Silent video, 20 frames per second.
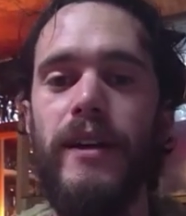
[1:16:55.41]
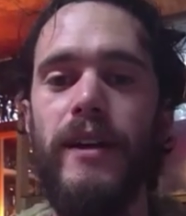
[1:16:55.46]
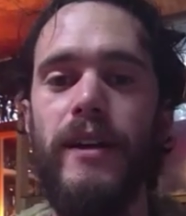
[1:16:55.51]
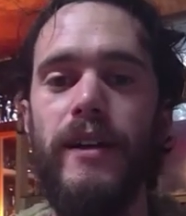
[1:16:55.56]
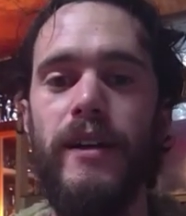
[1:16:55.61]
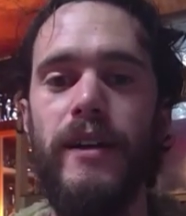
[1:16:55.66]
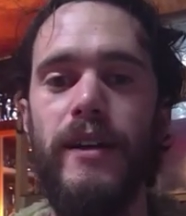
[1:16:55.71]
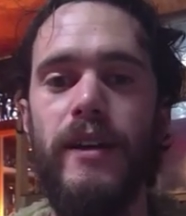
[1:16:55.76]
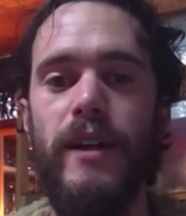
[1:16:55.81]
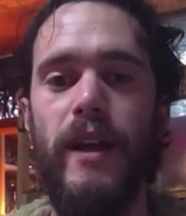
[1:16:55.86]

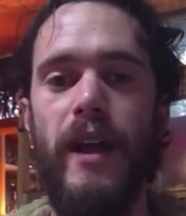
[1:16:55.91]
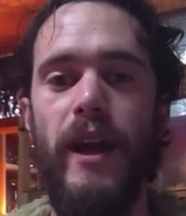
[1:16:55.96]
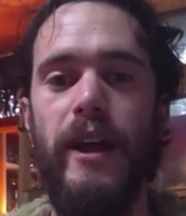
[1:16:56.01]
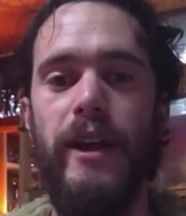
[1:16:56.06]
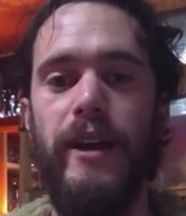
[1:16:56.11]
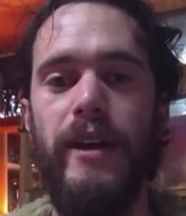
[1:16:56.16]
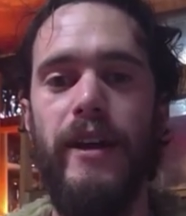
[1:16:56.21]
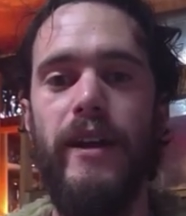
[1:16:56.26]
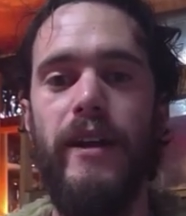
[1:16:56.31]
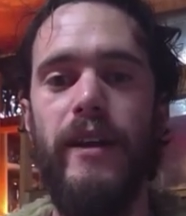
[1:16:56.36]
Yes.
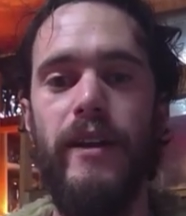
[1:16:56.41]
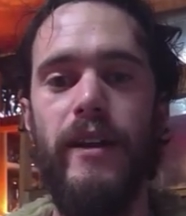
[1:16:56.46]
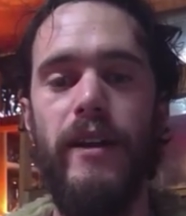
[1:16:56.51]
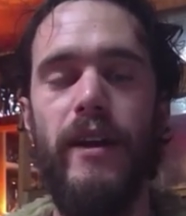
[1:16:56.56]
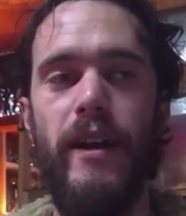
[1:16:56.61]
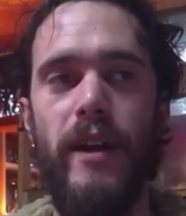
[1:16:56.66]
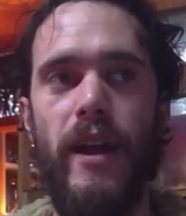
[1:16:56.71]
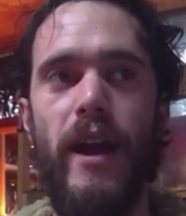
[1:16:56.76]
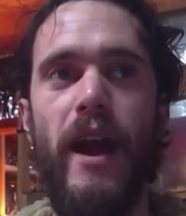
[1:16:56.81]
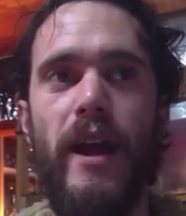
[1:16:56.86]
And
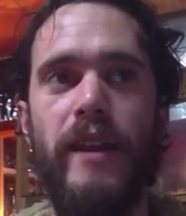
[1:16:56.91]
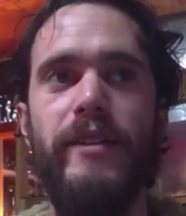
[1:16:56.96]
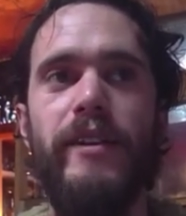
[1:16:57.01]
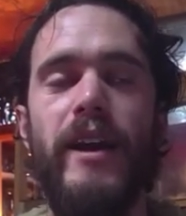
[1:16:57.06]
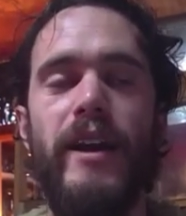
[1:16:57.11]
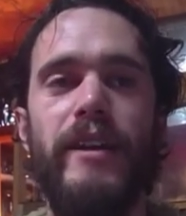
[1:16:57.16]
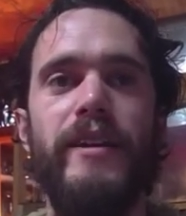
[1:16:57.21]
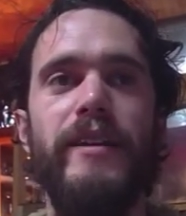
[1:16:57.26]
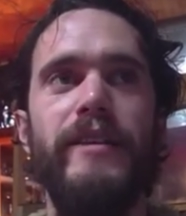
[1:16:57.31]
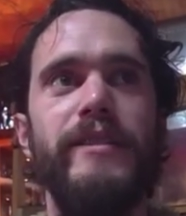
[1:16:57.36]
and
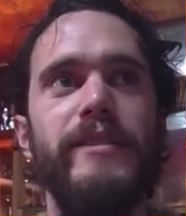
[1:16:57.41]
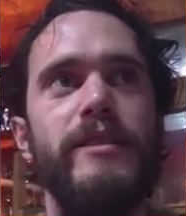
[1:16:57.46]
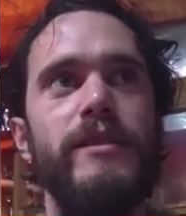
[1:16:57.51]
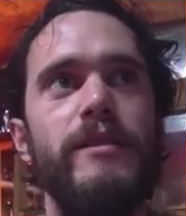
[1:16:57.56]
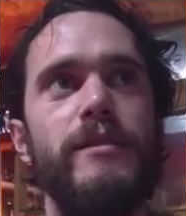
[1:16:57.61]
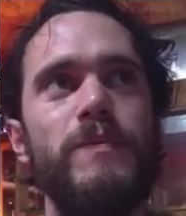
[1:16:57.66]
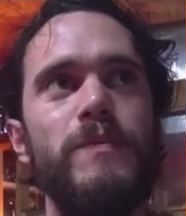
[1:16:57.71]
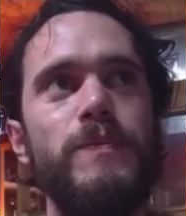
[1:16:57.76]
and